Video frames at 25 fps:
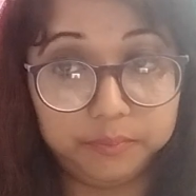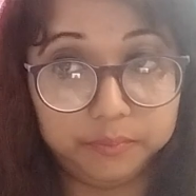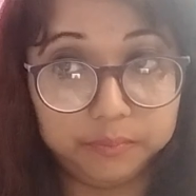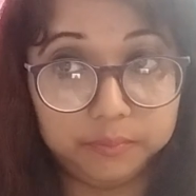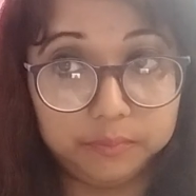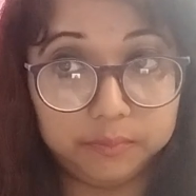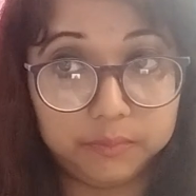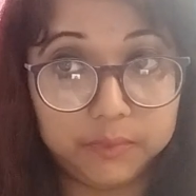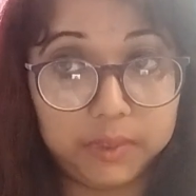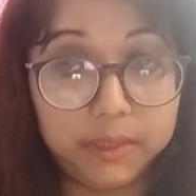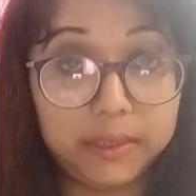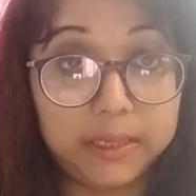
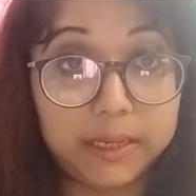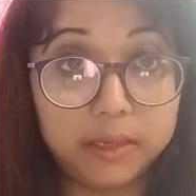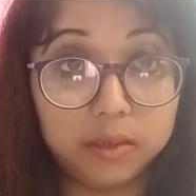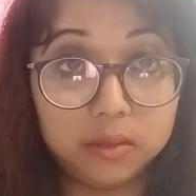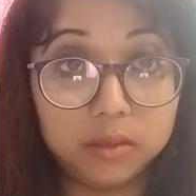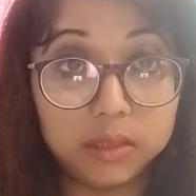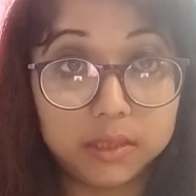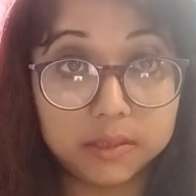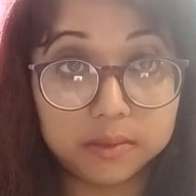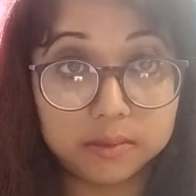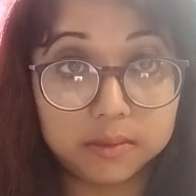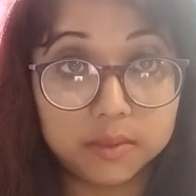in
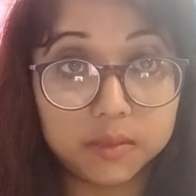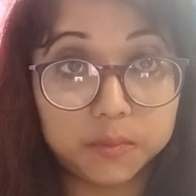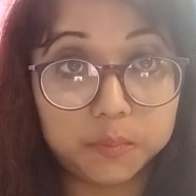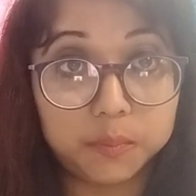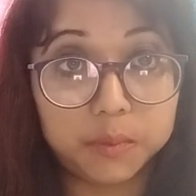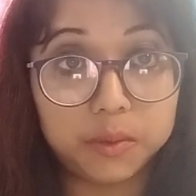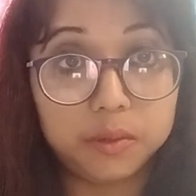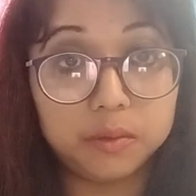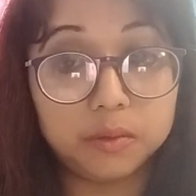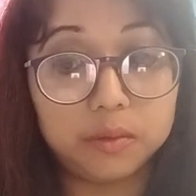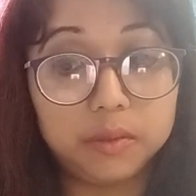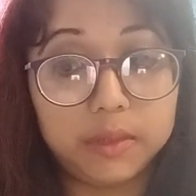adolescence
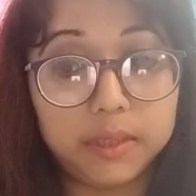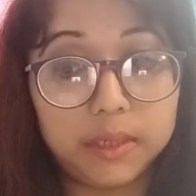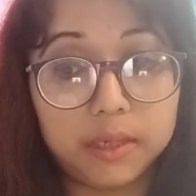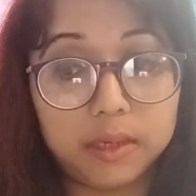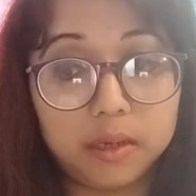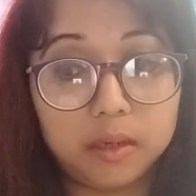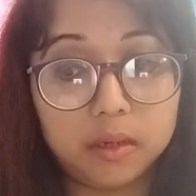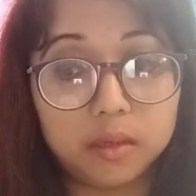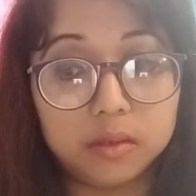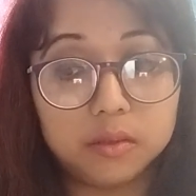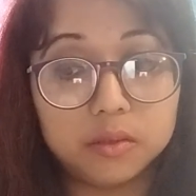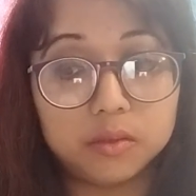period
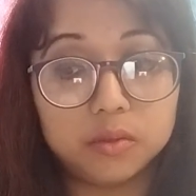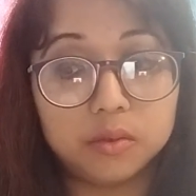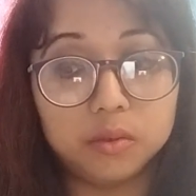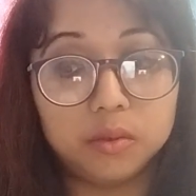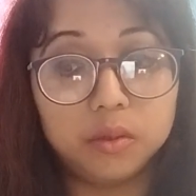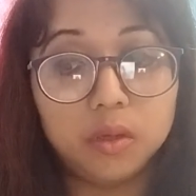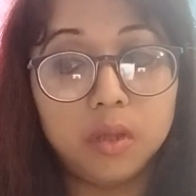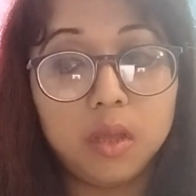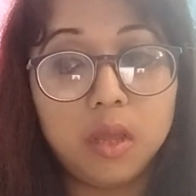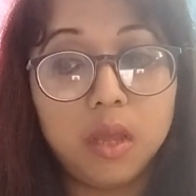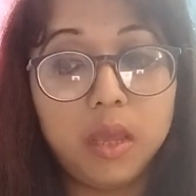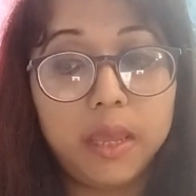there are
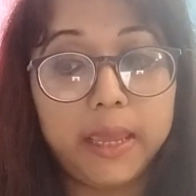also